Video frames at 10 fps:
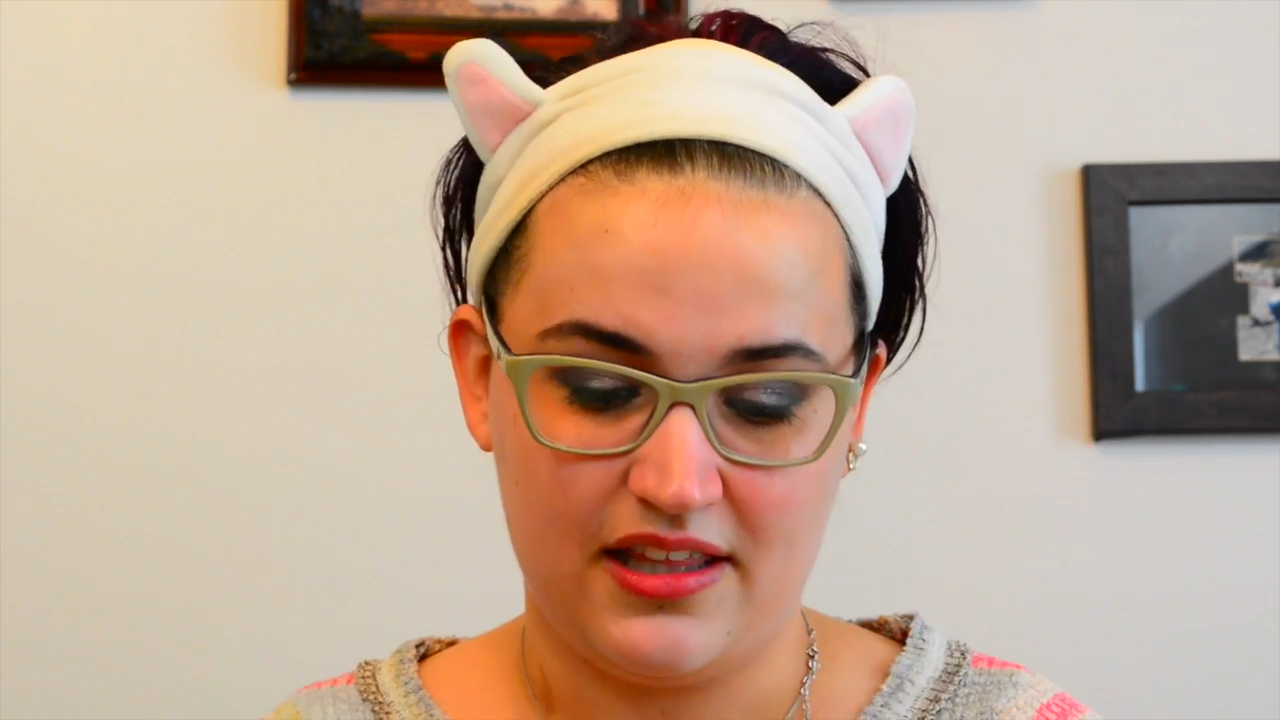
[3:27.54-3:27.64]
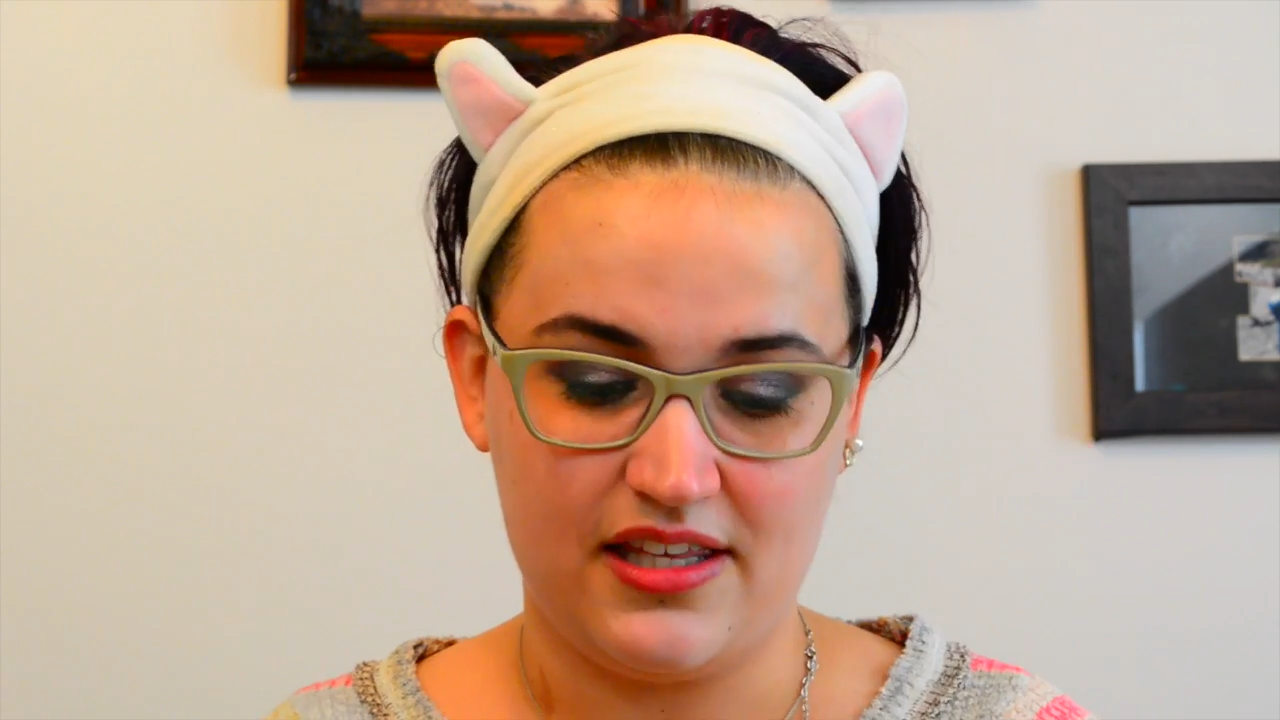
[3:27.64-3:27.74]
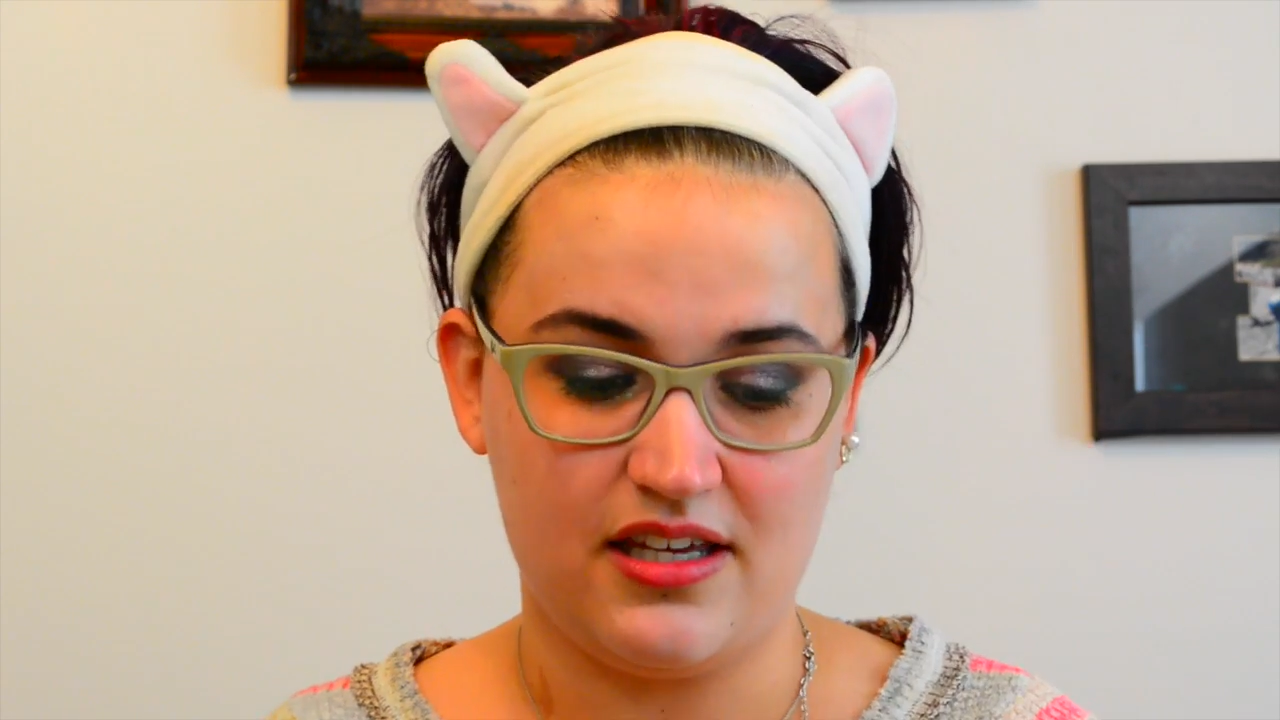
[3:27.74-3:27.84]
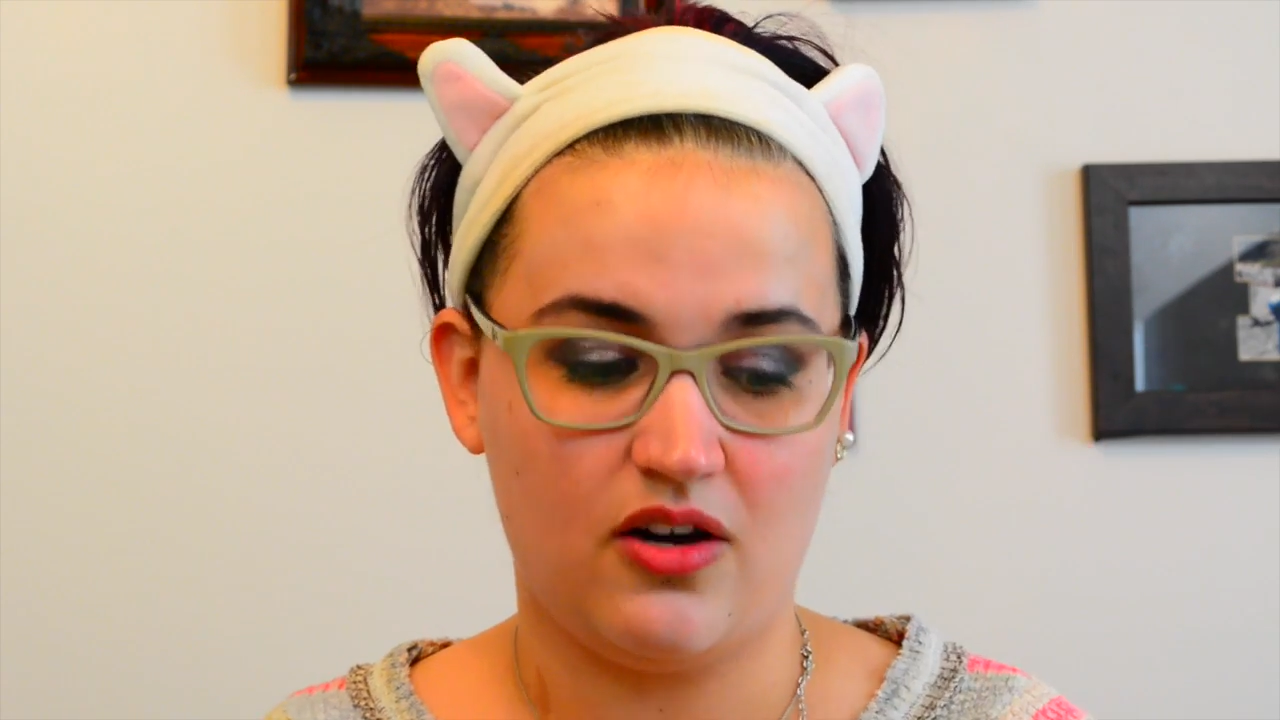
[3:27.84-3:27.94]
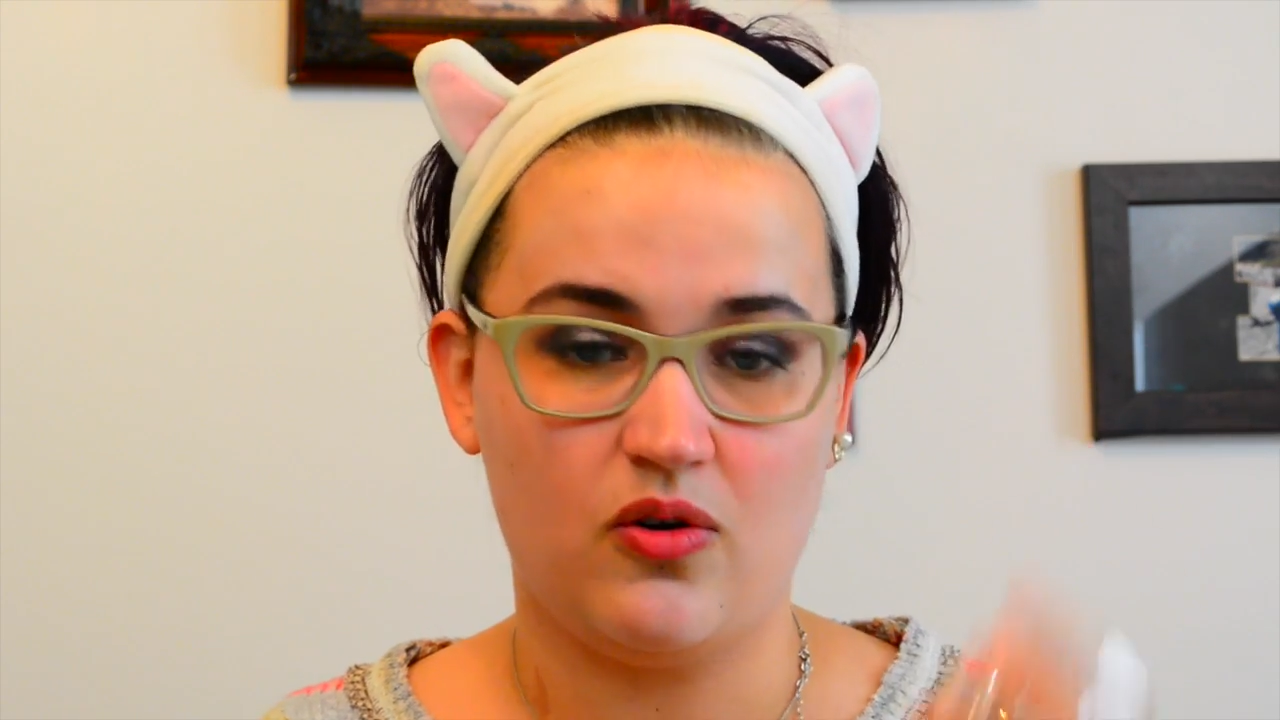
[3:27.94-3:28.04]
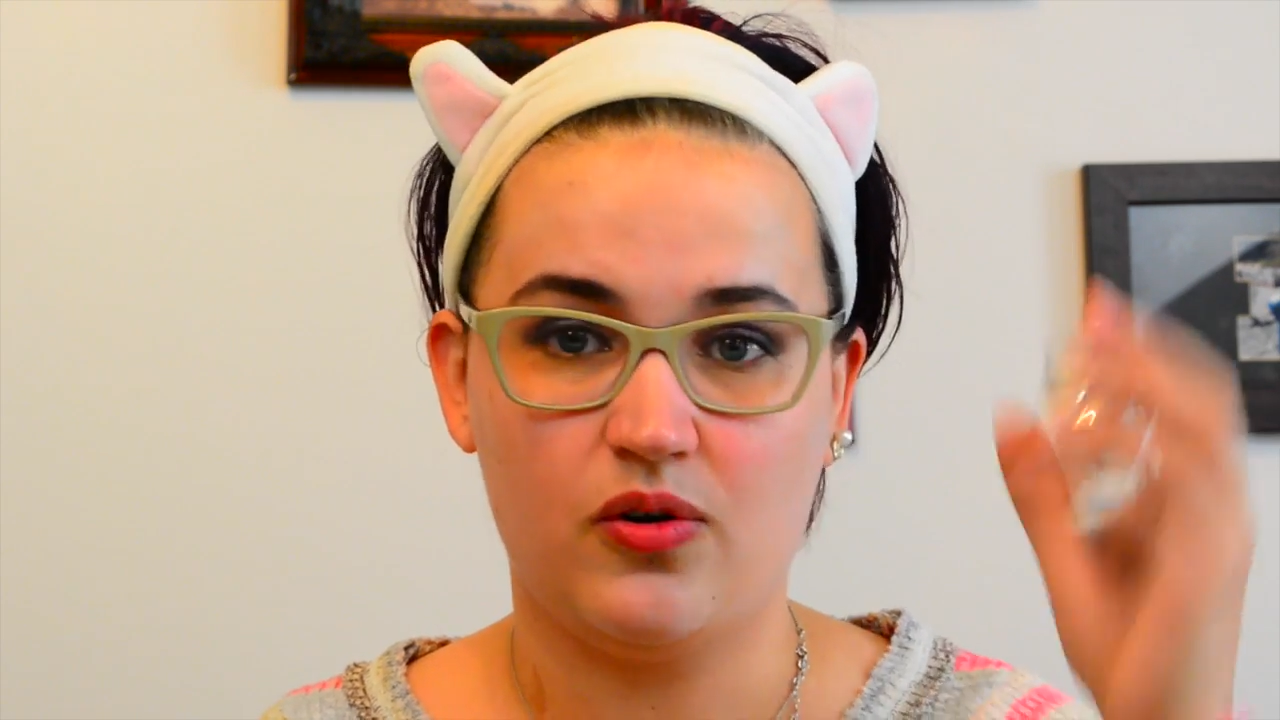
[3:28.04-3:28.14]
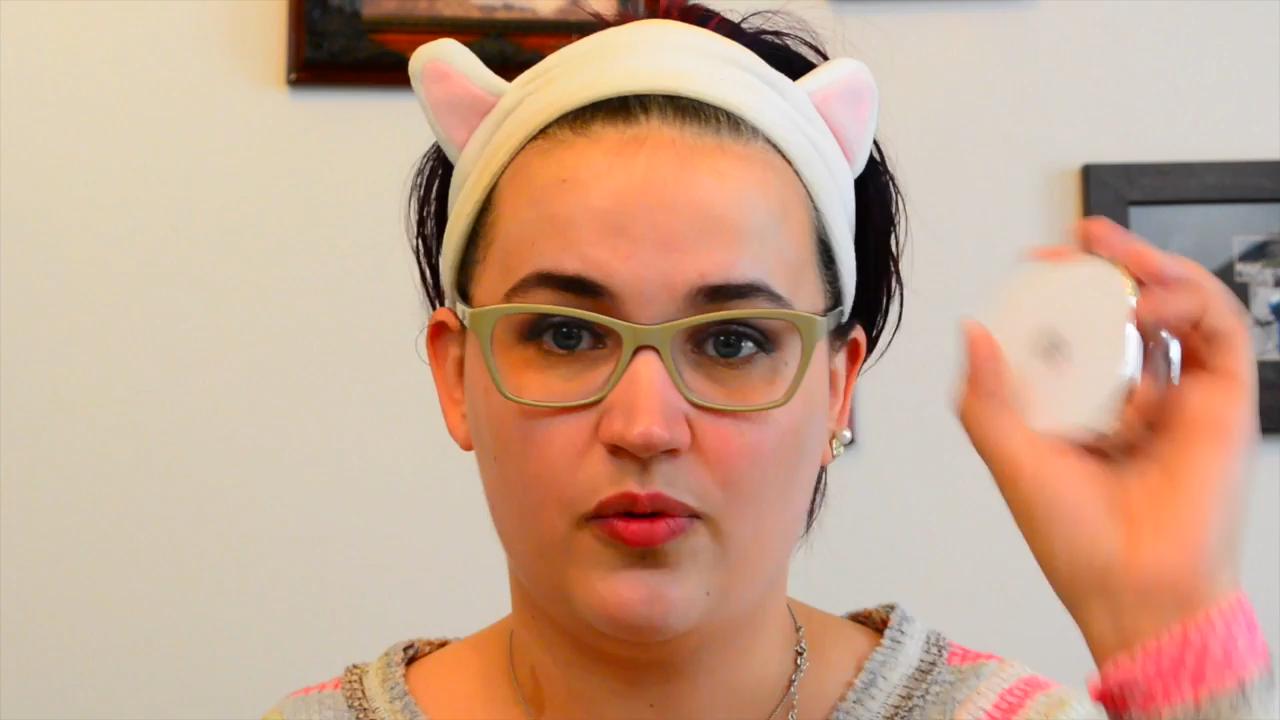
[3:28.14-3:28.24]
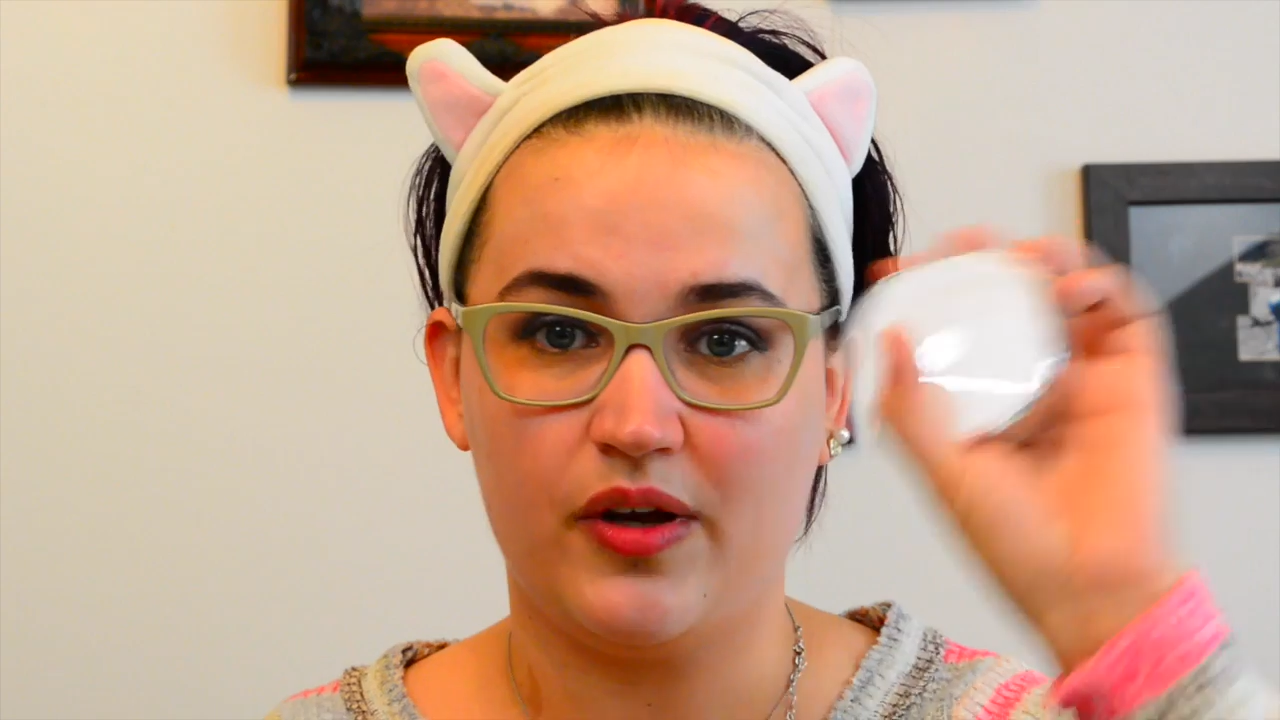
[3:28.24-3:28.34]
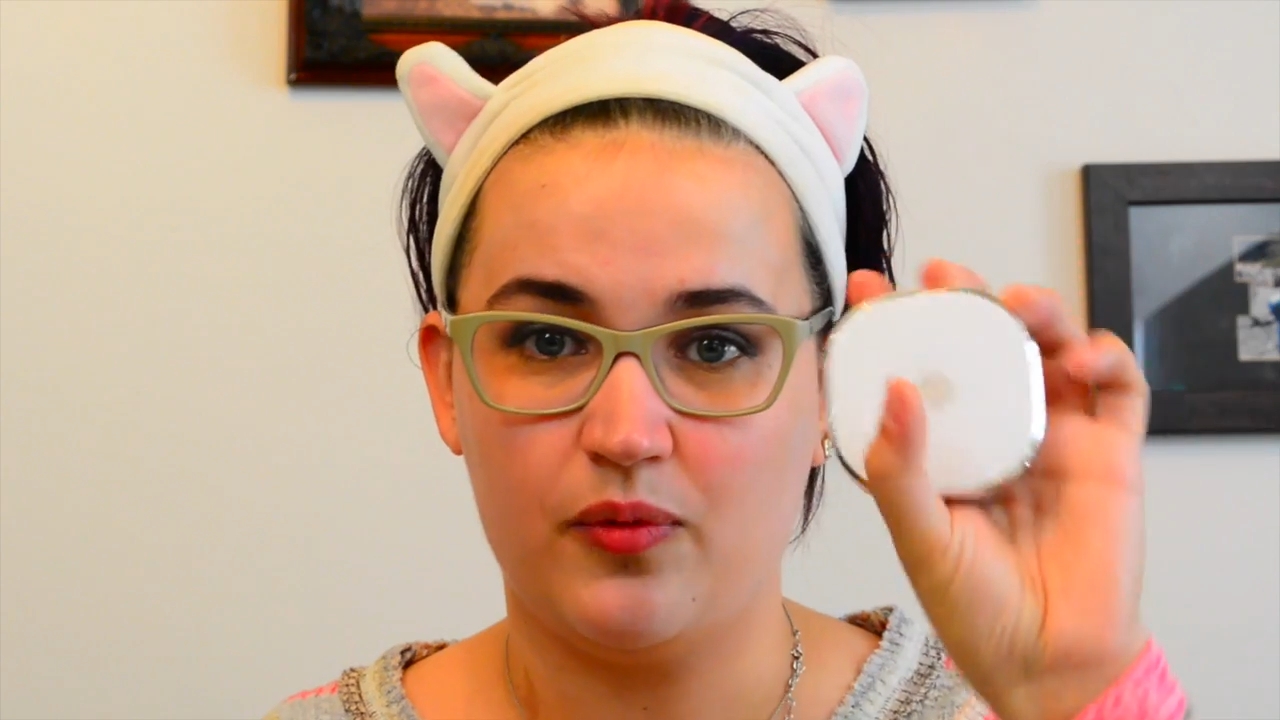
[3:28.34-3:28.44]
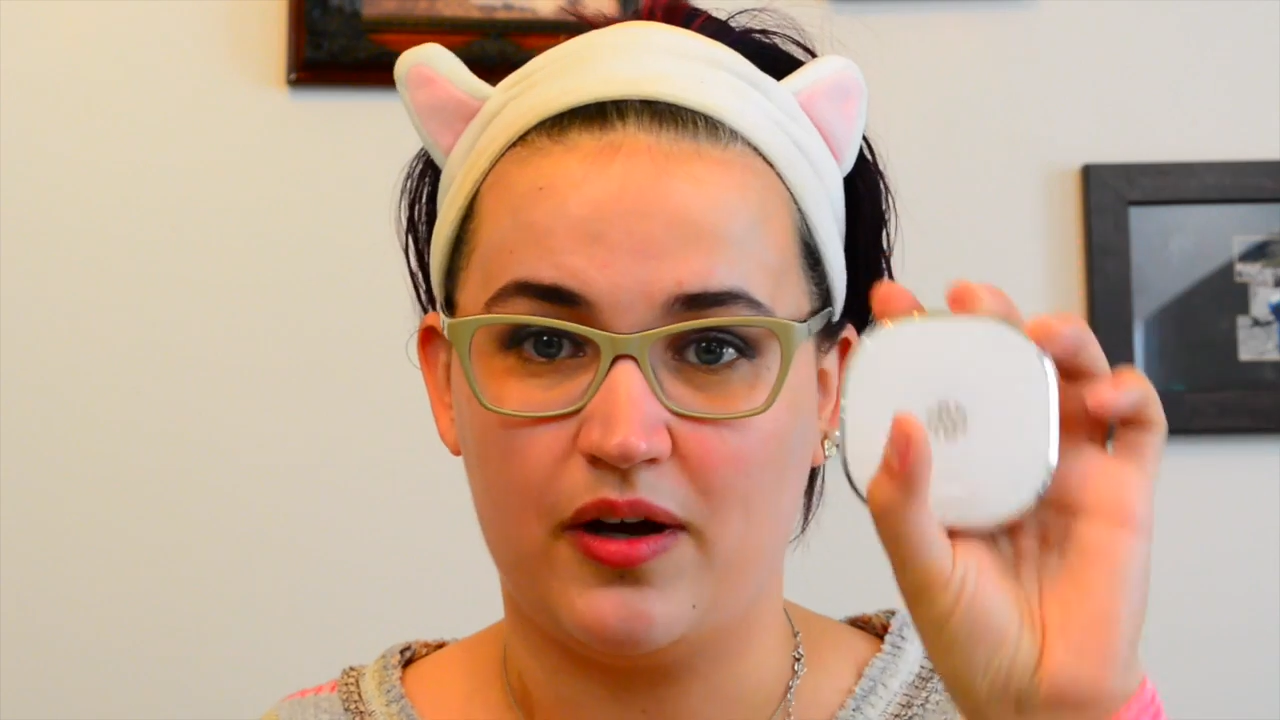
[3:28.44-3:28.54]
The Ohui